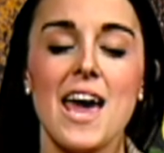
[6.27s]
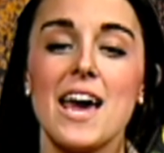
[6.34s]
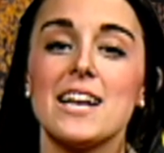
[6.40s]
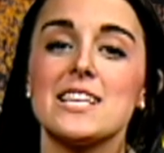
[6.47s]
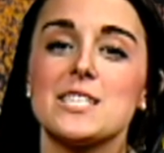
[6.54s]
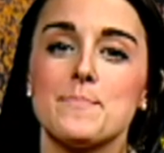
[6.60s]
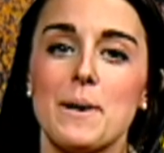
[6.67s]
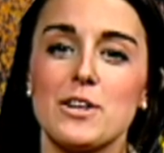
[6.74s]
and
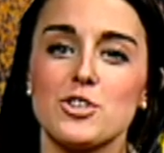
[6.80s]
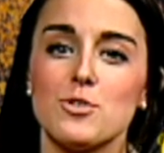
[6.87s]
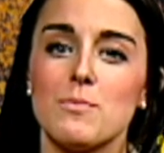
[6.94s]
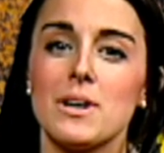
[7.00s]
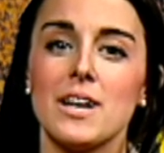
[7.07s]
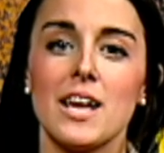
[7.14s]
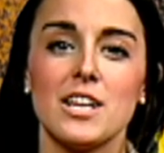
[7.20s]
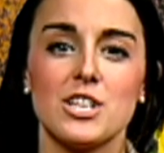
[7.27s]
a special
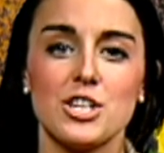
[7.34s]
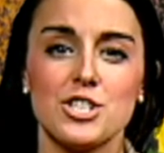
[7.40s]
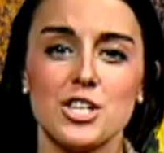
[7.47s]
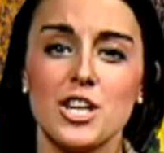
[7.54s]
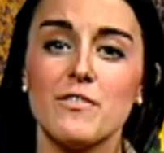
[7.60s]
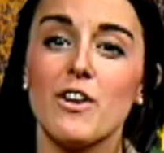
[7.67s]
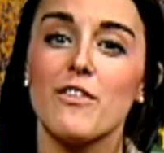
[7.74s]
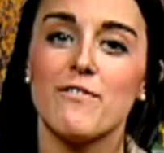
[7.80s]
Monday
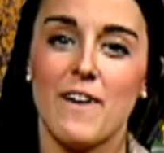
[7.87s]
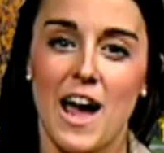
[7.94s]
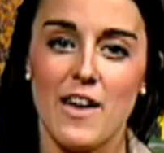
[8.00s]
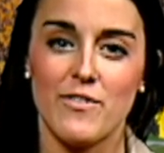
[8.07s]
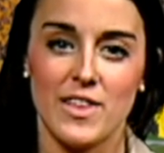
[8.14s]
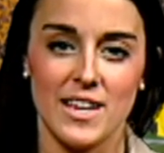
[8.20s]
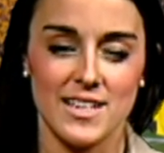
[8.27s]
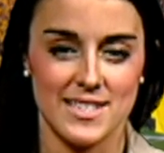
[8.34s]
edition of our
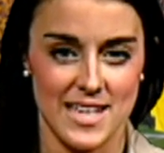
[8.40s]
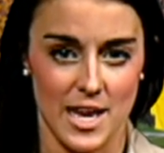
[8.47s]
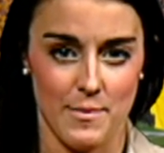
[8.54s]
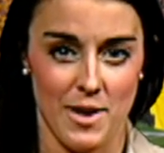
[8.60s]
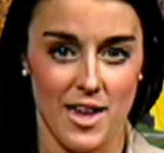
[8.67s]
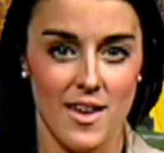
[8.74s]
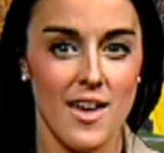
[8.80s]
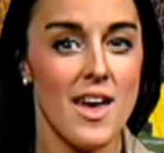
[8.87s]
Five Things
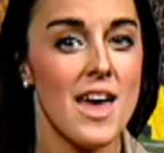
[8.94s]
segment.